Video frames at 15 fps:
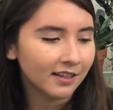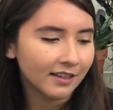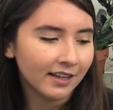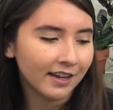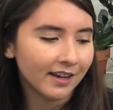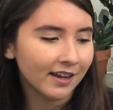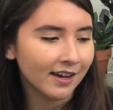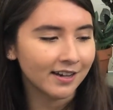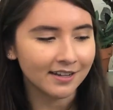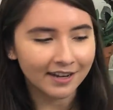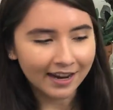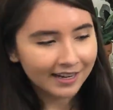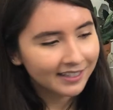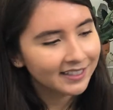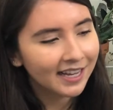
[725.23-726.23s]
like a
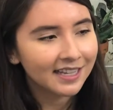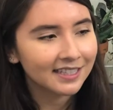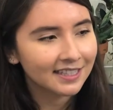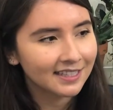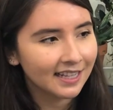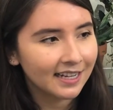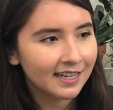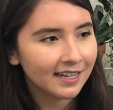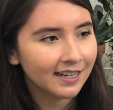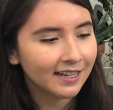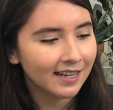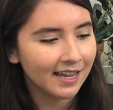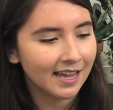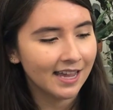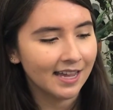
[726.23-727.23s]
nice
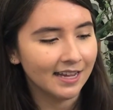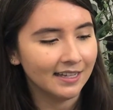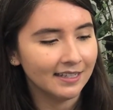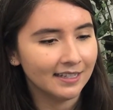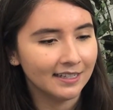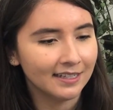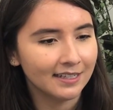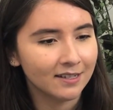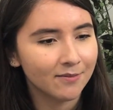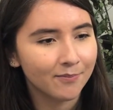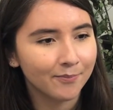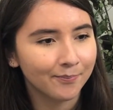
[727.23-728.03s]
aesthetic and